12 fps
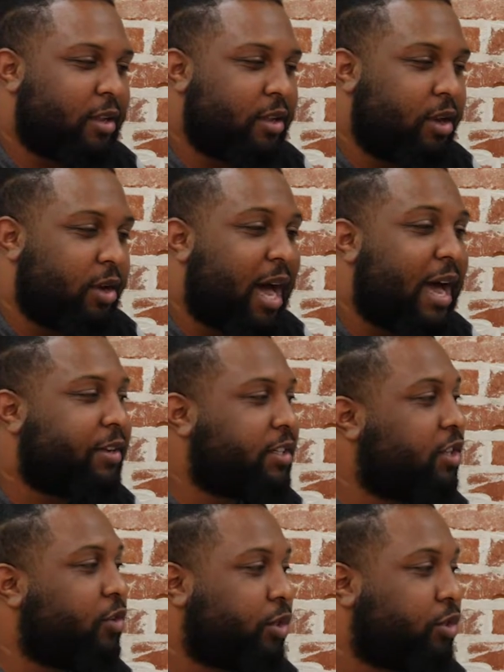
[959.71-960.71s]
You know,
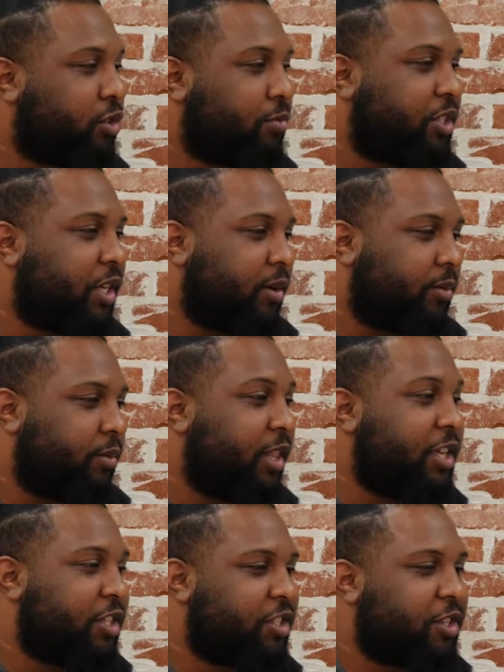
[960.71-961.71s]
obviously you went through some shit,
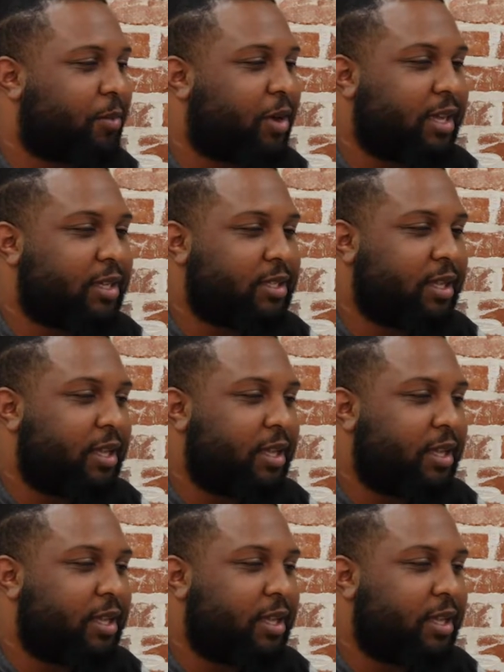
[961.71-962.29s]
relationship wise.